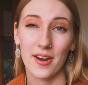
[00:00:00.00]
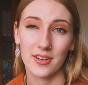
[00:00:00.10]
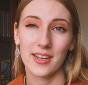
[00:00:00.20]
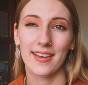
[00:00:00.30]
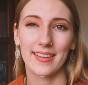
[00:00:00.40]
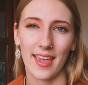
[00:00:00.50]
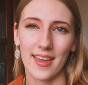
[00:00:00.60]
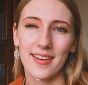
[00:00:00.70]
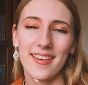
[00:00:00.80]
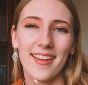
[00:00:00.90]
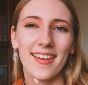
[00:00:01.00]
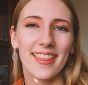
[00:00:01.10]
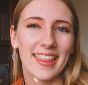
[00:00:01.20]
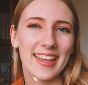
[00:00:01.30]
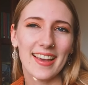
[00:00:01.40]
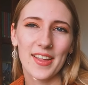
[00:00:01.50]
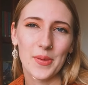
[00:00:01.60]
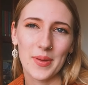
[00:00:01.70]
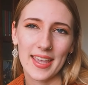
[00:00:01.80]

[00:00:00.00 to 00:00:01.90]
area again the other